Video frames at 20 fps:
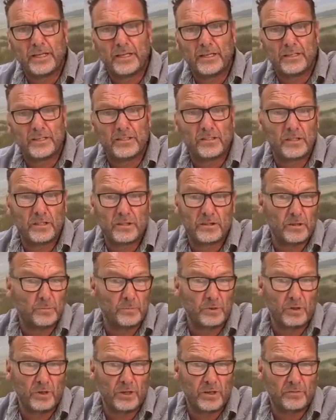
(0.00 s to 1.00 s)
It's
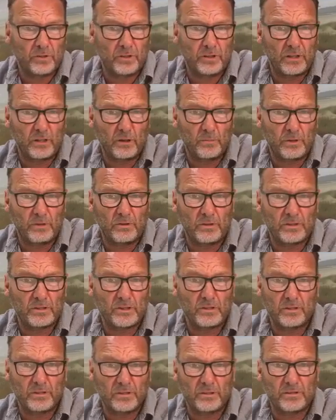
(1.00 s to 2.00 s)
something you have to think about. It's
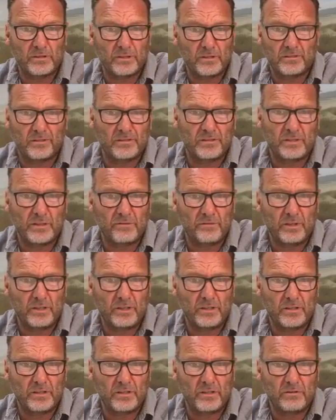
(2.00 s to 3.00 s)
definitely a
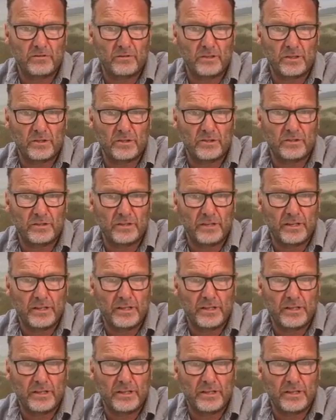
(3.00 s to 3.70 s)
consideration.